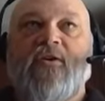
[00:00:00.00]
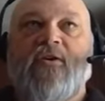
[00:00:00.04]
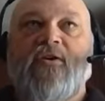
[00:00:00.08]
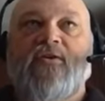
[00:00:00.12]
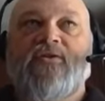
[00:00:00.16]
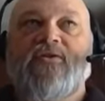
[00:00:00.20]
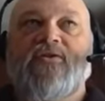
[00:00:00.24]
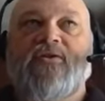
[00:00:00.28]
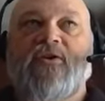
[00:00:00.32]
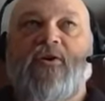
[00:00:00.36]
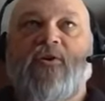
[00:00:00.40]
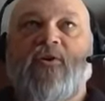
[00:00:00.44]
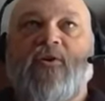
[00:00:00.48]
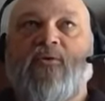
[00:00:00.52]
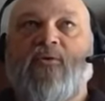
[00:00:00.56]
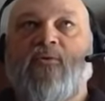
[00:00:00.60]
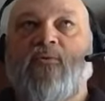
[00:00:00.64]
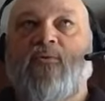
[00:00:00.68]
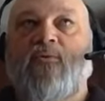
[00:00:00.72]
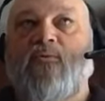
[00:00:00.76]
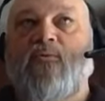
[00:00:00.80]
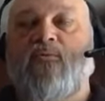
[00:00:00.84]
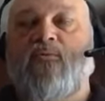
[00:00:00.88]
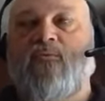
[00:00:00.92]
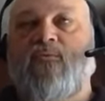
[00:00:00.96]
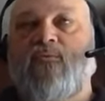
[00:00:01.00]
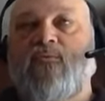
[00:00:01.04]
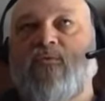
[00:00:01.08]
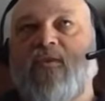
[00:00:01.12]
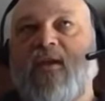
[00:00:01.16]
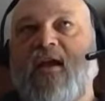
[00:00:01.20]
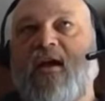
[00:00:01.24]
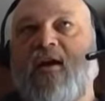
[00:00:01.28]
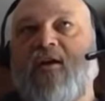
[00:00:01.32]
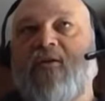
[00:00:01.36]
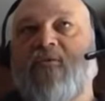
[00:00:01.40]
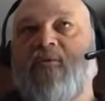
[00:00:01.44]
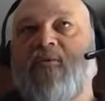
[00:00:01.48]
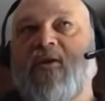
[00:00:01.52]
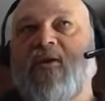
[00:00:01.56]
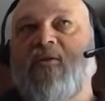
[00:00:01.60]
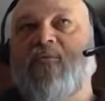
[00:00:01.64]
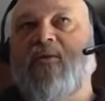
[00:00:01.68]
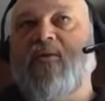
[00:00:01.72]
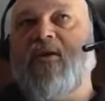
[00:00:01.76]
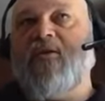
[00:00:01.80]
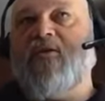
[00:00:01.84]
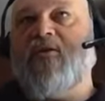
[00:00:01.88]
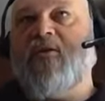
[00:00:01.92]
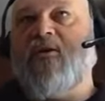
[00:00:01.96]
So now here
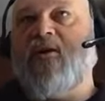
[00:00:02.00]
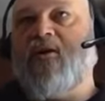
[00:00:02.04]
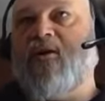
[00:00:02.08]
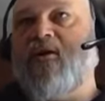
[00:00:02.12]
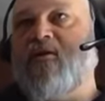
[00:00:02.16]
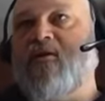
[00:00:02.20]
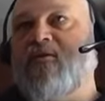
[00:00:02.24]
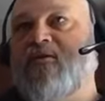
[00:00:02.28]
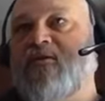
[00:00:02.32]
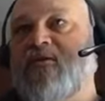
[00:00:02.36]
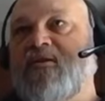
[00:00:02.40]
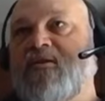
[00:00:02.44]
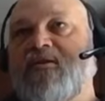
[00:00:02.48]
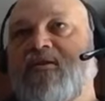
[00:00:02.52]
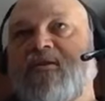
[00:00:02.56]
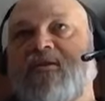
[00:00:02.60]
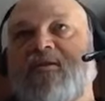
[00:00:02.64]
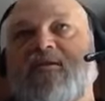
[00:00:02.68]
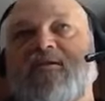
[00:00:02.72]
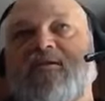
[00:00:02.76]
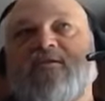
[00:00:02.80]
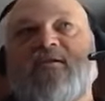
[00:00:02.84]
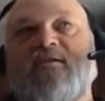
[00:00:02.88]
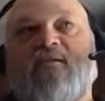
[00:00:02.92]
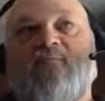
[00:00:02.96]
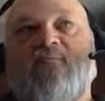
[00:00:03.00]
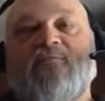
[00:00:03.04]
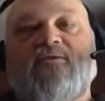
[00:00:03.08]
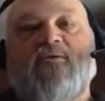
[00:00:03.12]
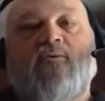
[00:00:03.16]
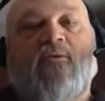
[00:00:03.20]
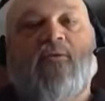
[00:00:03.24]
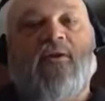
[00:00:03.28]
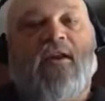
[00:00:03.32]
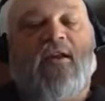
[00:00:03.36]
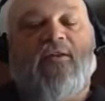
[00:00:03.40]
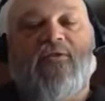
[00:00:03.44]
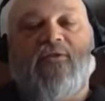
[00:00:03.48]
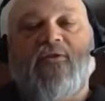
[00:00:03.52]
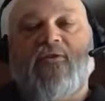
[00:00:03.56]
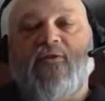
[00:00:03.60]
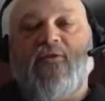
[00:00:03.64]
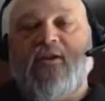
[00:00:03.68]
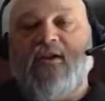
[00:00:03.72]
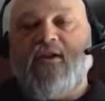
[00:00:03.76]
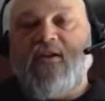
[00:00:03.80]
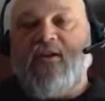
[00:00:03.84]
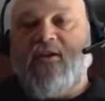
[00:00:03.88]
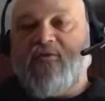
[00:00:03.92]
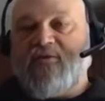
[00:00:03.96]
we are some twenty,
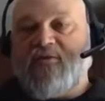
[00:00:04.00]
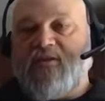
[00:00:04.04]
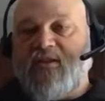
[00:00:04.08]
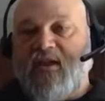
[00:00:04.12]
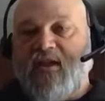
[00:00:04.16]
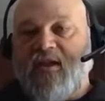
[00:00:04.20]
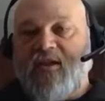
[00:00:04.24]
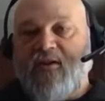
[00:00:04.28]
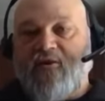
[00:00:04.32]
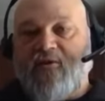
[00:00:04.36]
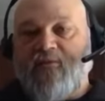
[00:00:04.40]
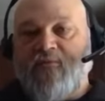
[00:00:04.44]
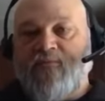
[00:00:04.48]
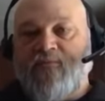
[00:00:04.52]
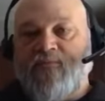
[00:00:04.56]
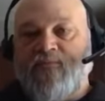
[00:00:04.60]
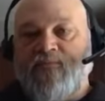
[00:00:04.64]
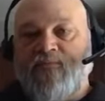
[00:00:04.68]
thirty years later,